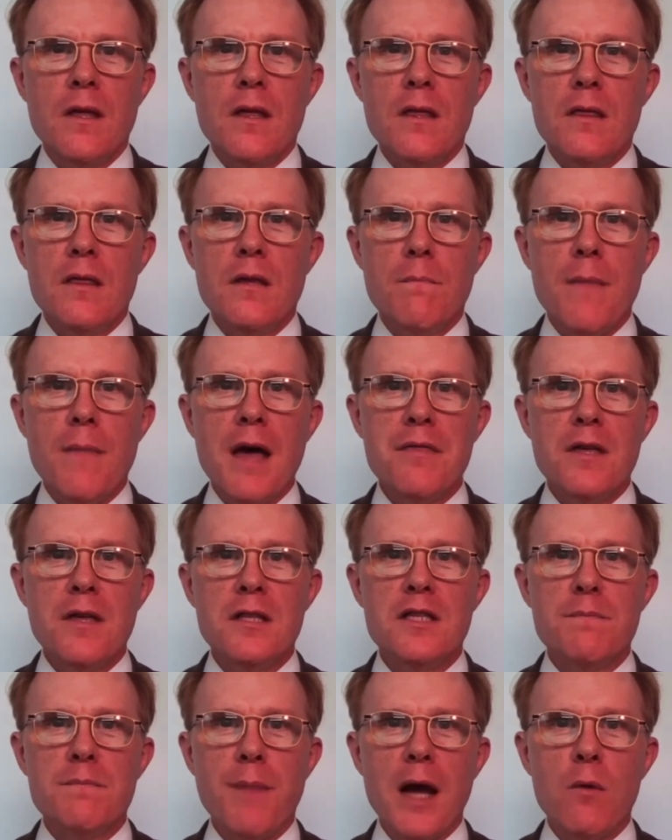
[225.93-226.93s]
The
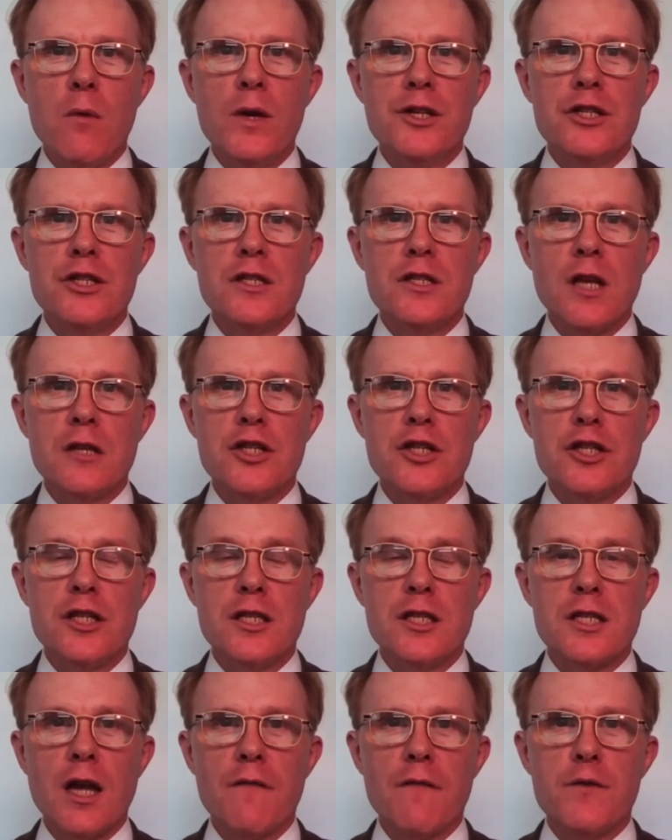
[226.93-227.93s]
methods by which such
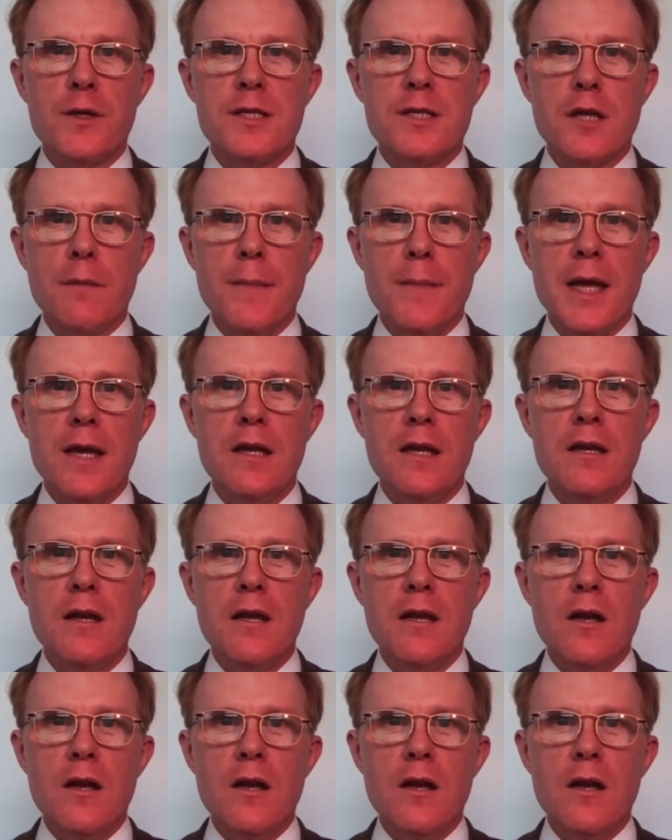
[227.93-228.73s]
discoveries are made